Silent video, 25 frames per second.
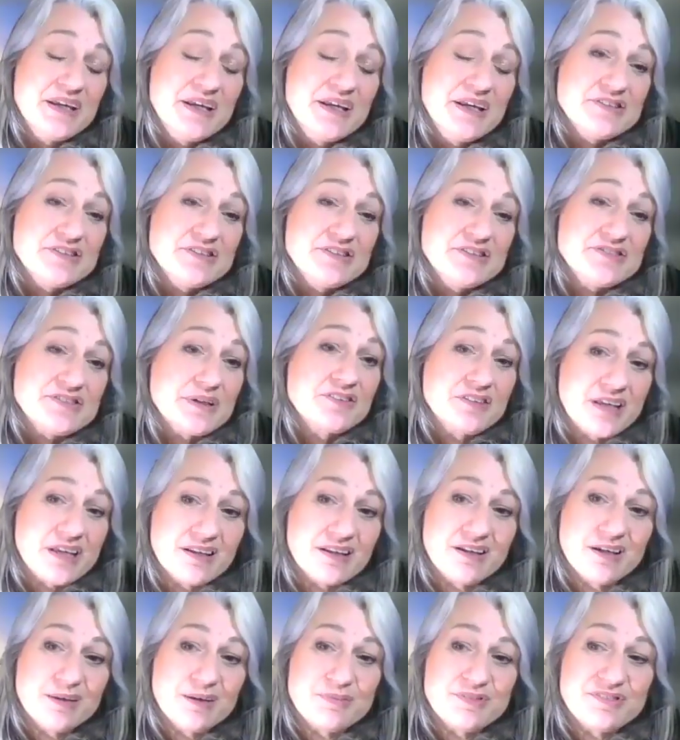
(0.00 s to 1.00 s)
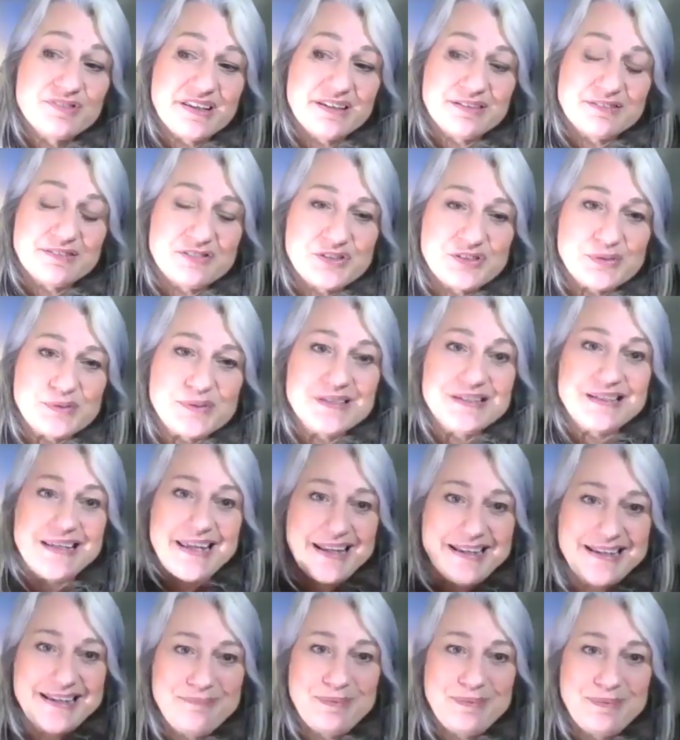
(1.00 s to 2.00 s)
So it comes down to
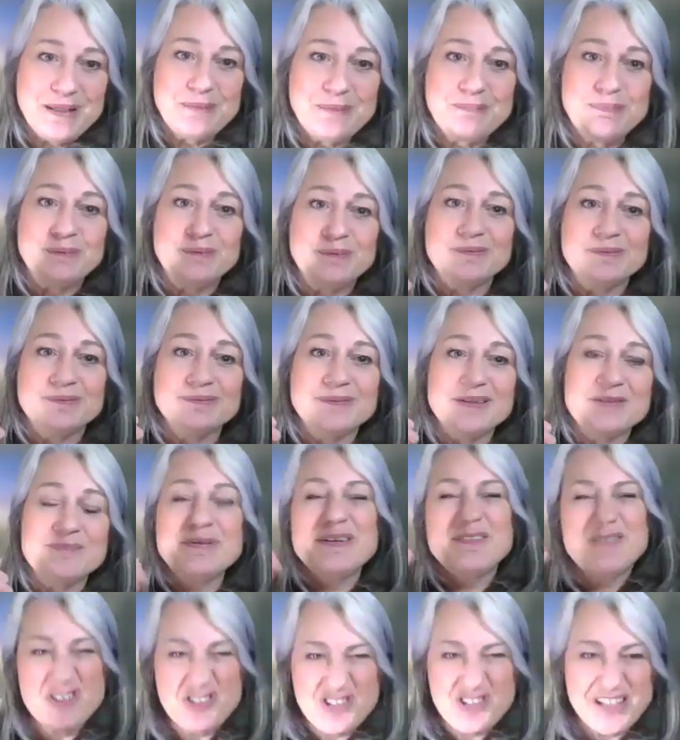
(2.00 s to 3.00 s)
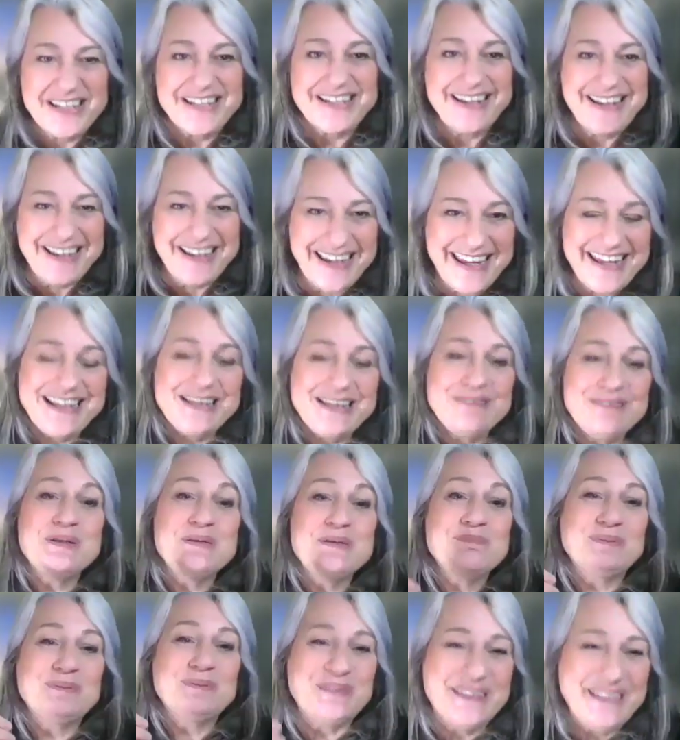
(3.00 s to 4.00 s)
getting people, it's a bit of a chicken egg, getting
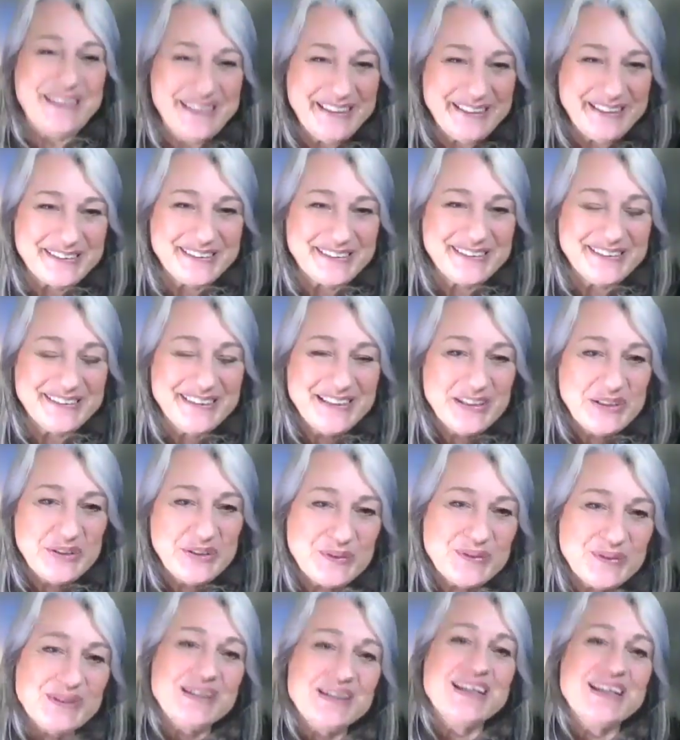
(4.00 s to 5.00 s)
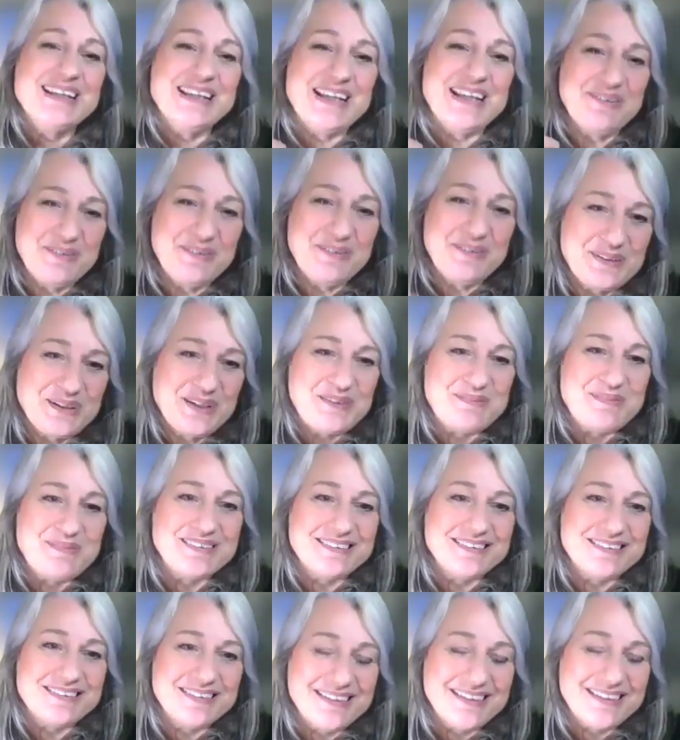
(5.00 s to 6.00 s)
people here who can connect with the
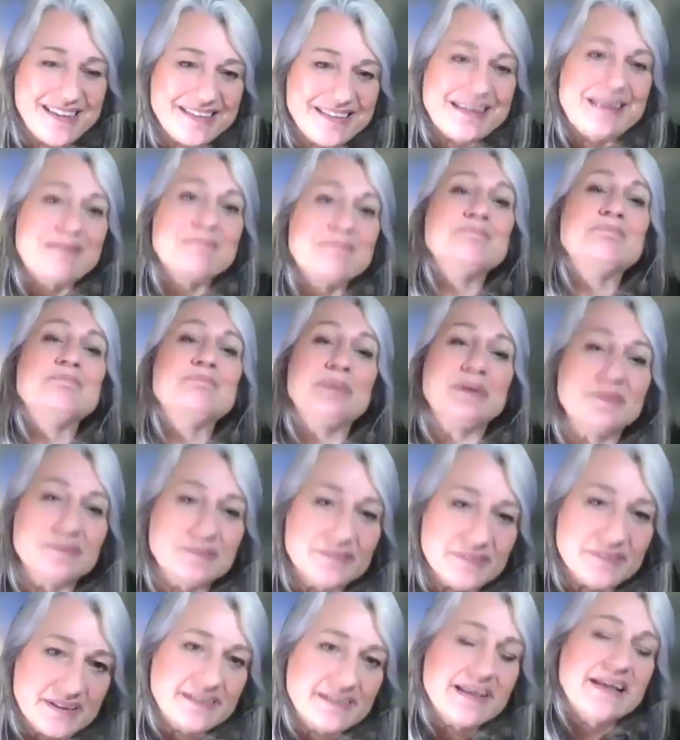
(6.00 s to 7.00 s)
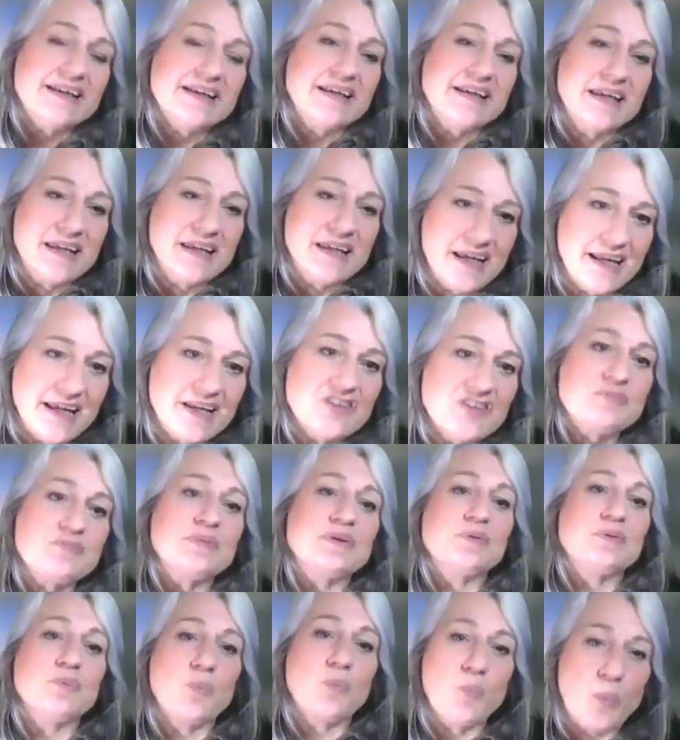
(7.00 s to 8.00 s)
community and then building that
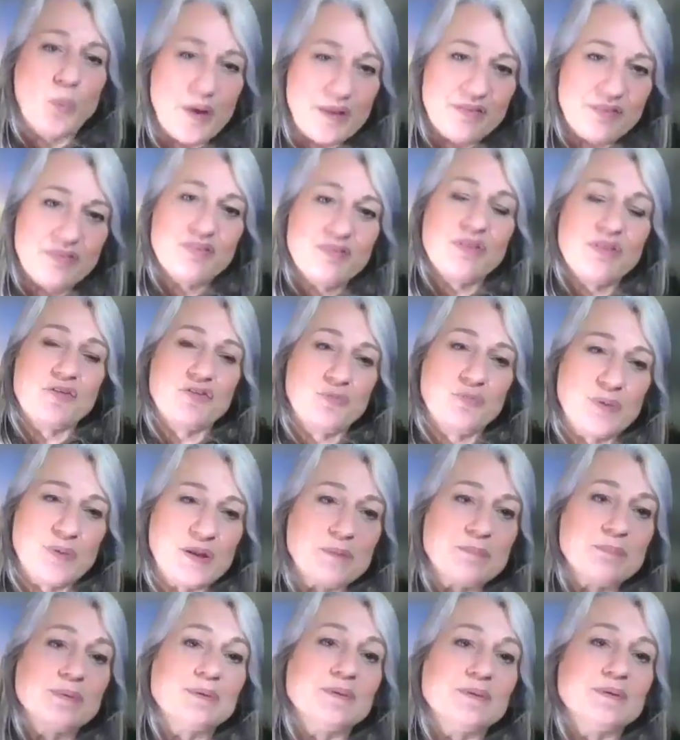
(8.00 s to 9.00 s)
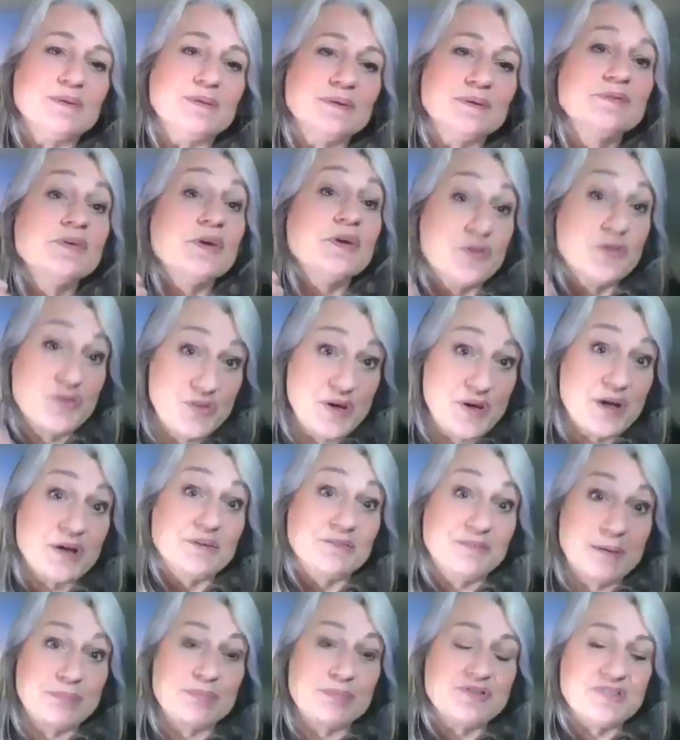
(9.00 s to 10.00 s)
engagement with those people, those
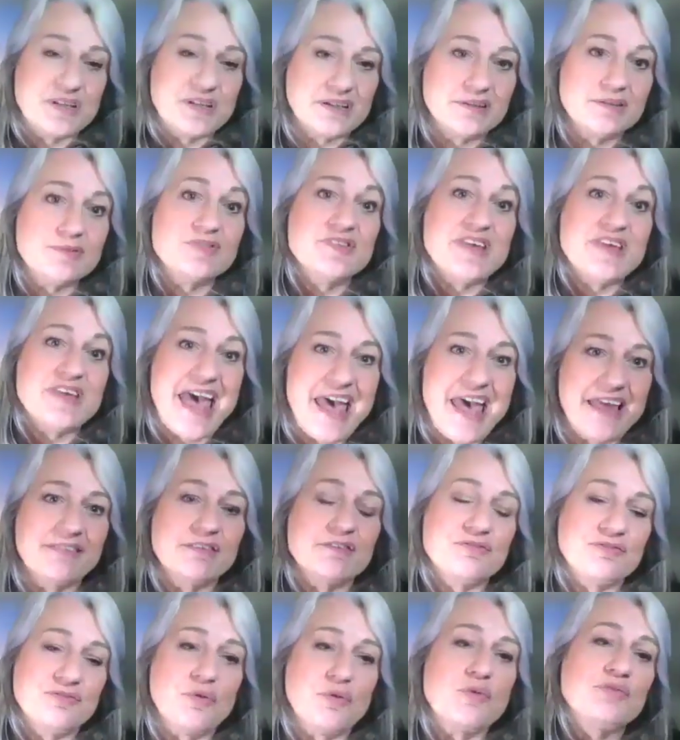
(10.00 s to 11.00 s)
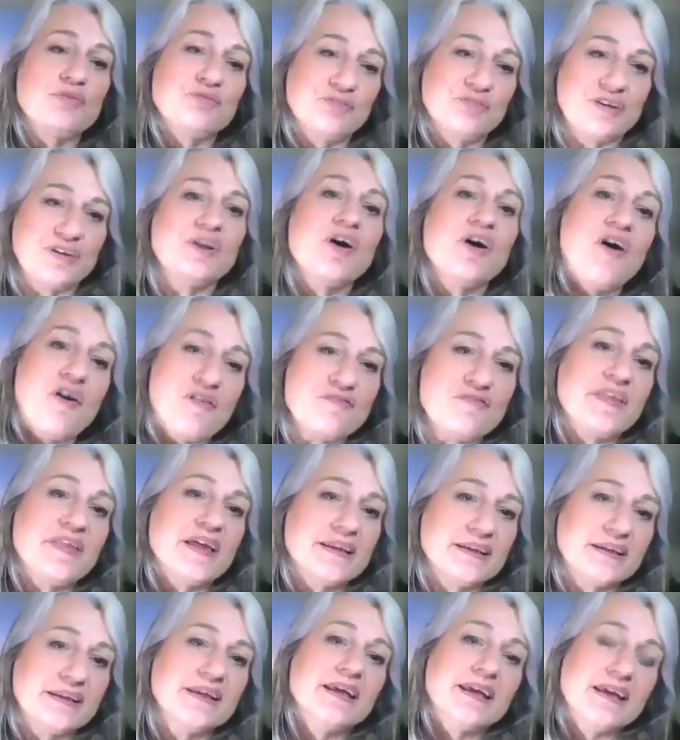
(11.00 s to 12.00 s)
young representatives at the forefront of
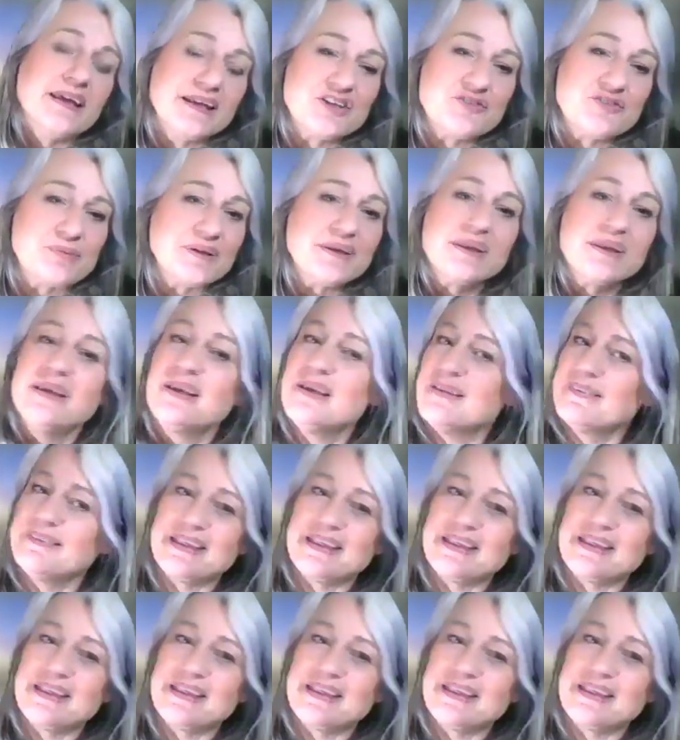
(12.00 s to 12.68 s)
that engagement.